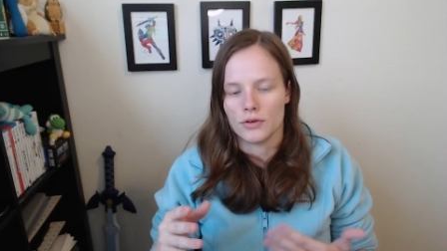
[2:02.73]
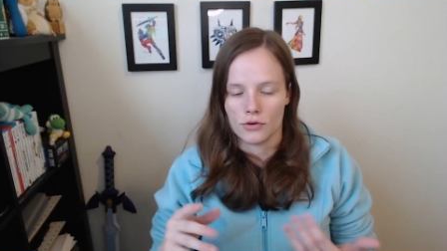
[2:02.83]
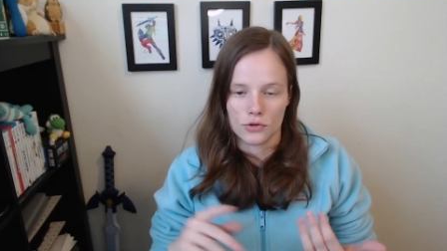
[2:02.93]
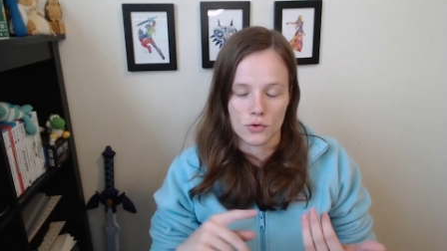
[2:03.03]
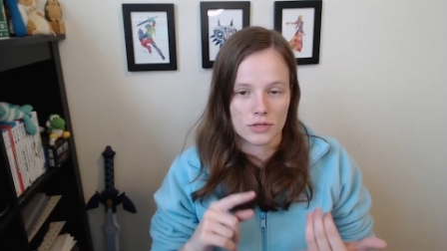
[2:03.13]
you're
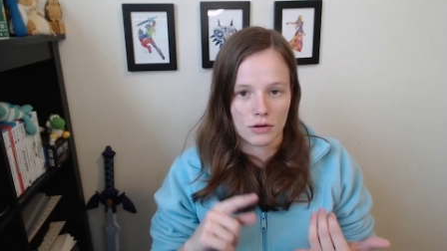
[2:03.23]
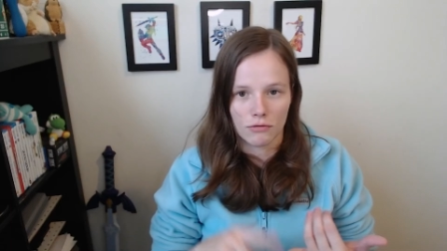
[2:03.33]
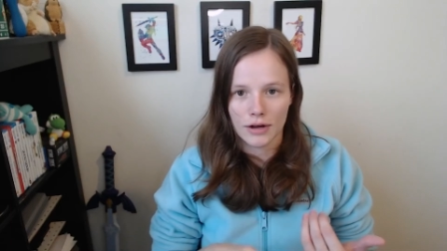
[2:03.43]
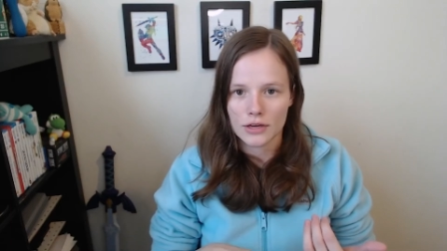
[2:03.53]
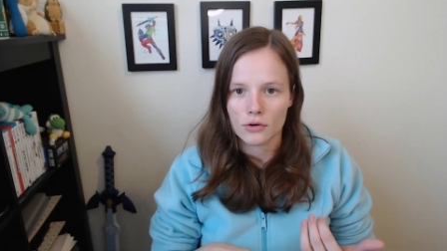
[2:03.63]
using
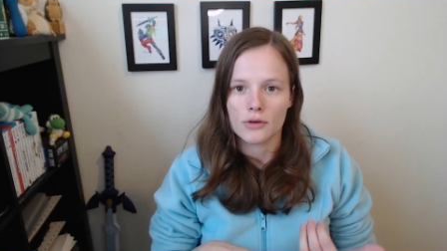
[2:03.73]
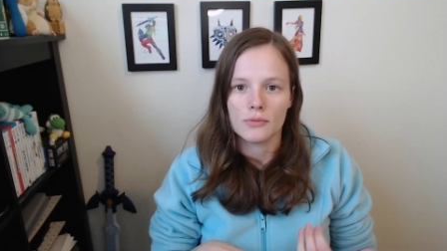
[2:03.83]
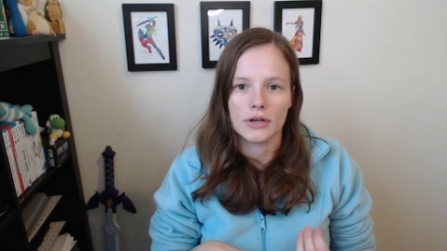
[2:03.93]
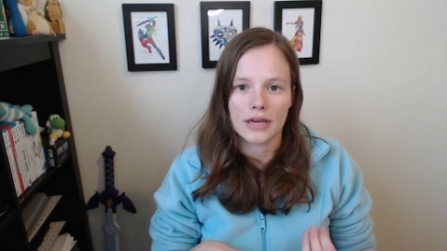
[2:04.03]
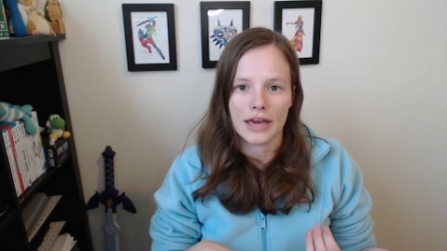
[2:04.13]
radio
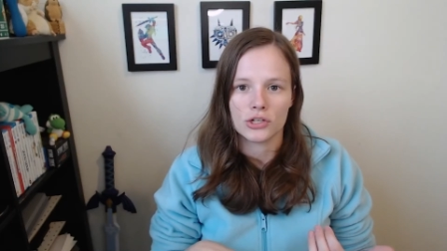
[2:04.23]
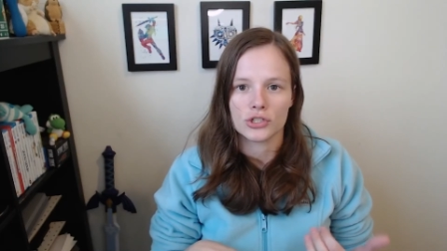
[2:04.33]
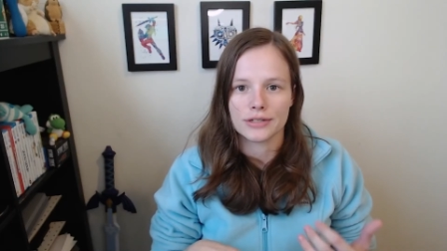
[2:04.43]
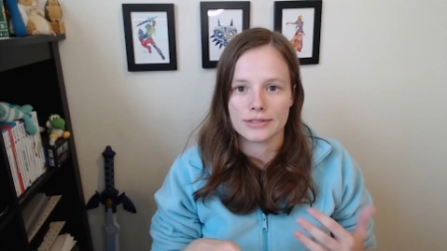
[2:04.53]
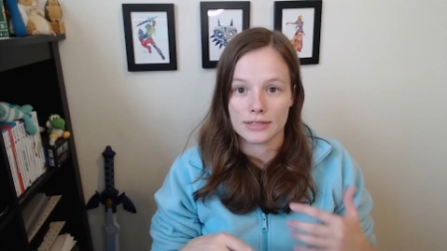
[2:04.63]

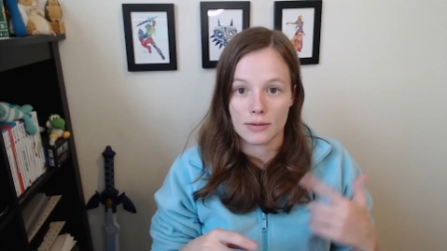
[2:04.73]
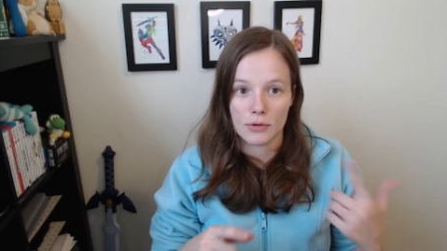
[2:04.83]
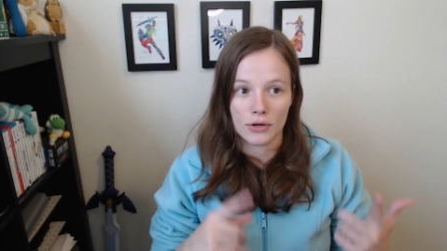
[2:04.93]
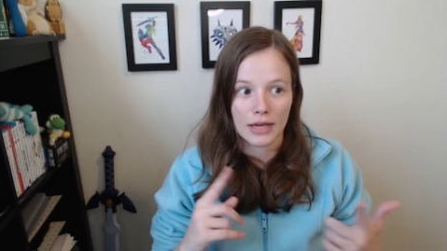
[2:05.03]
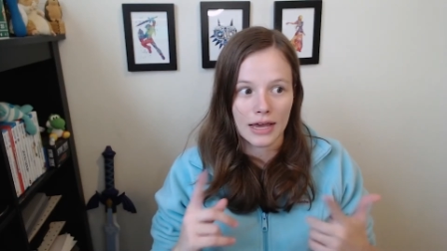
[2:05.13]
communications and
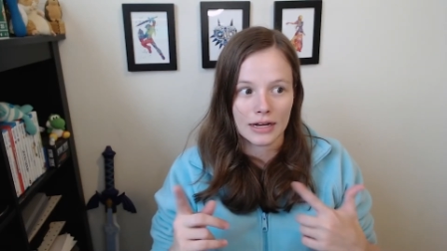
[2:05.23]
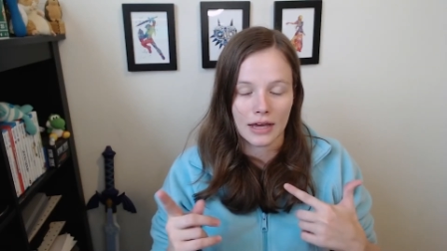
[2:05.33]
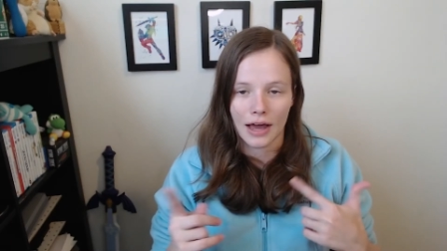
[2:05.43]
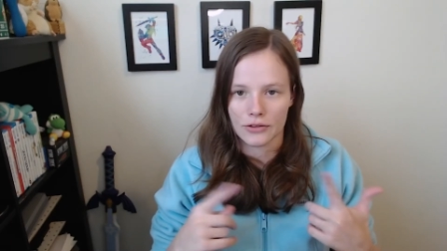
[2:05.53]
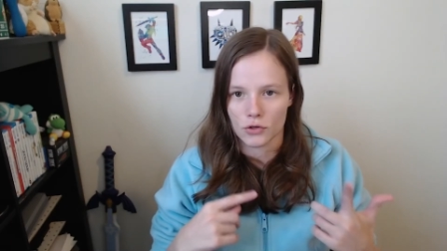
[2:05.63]

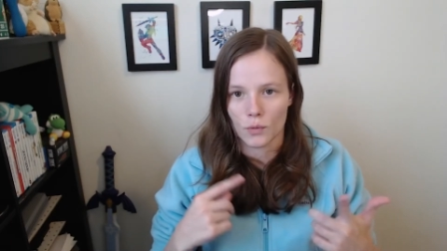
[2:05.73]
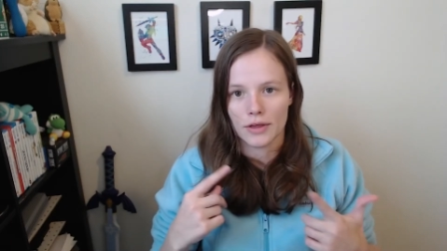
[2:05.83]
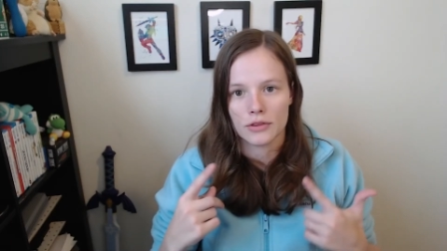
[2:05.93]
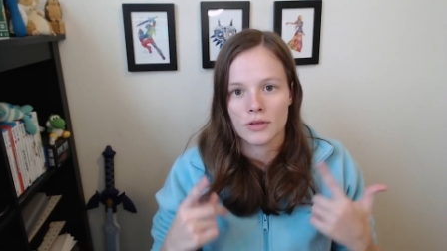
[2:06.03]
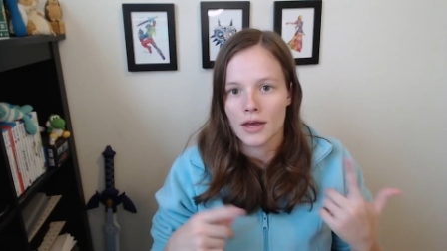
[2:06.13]
communicating either
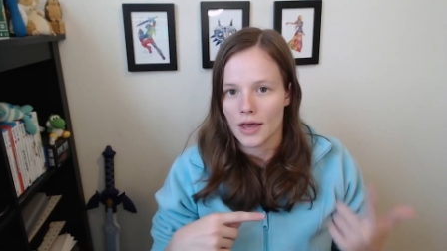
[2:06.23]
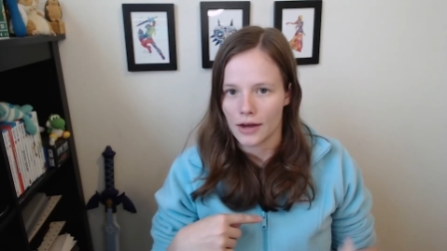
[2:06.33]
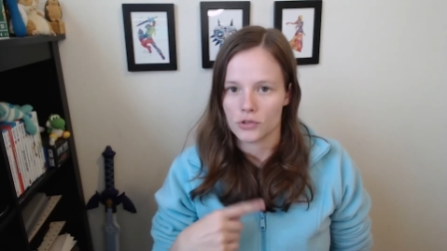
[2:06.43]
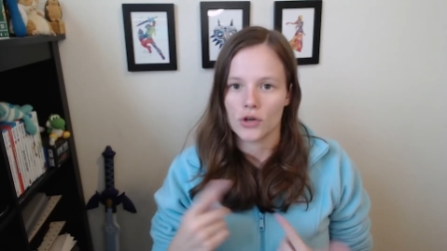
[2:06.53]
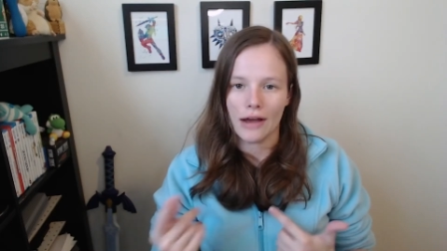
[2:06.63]
with
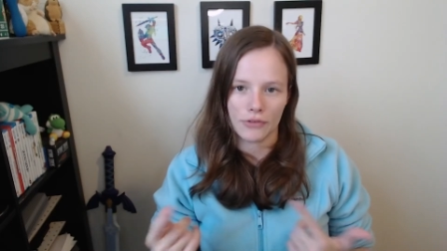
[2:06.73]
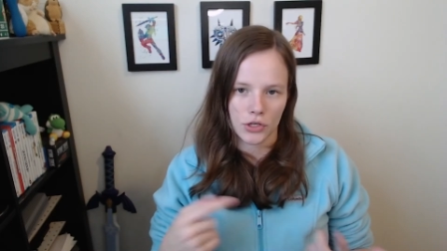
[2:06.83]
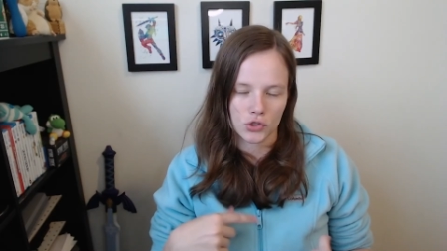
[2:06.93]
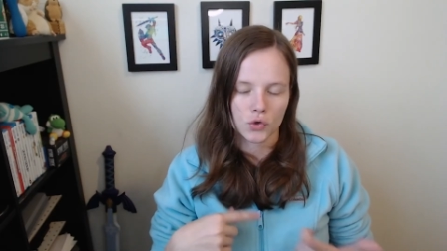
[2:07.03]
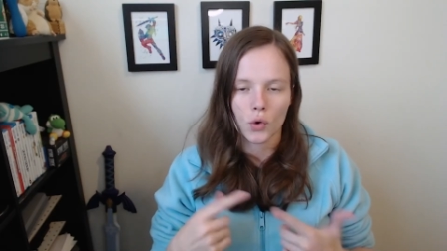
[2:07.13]
air traffic
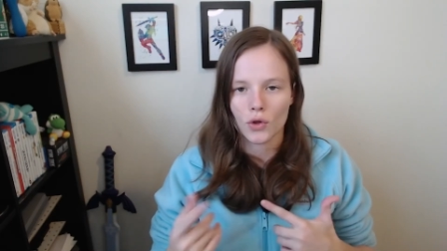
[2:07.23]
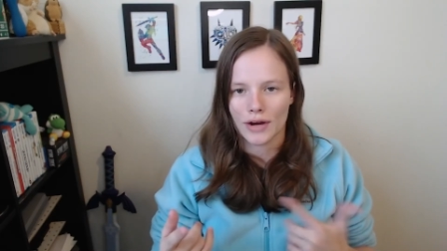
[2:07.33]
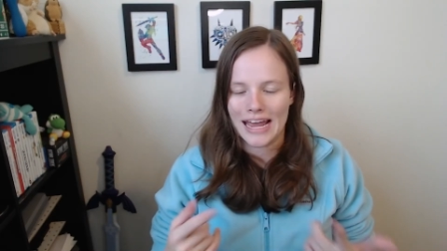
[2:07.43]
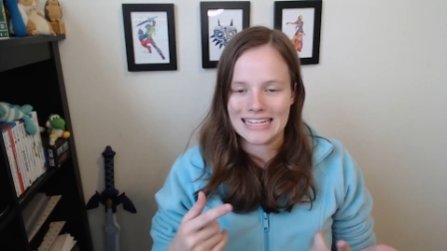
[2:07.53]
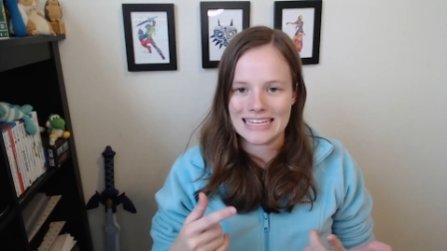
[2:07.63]
control
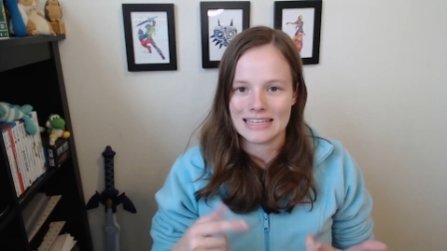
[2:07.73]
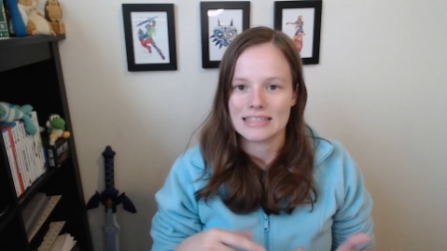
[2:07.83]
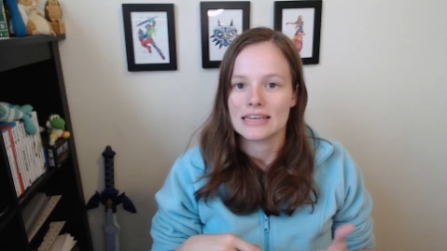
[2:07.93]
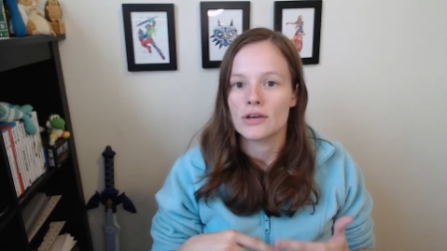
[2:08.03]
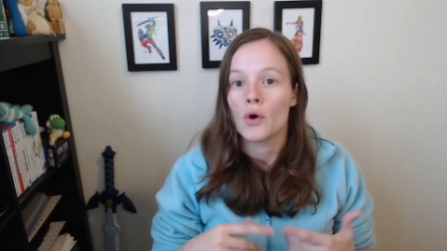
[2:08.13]
or A T
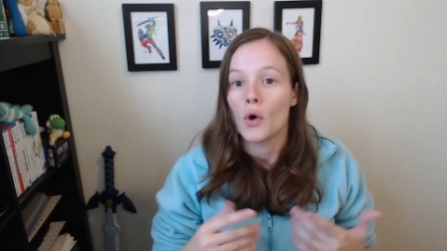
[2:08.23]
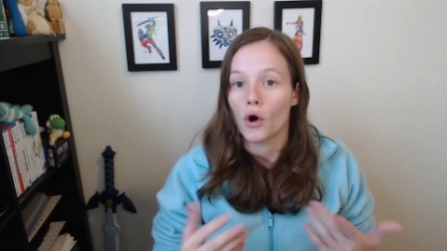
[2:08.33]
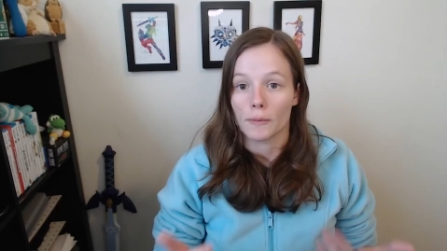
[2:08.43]
C,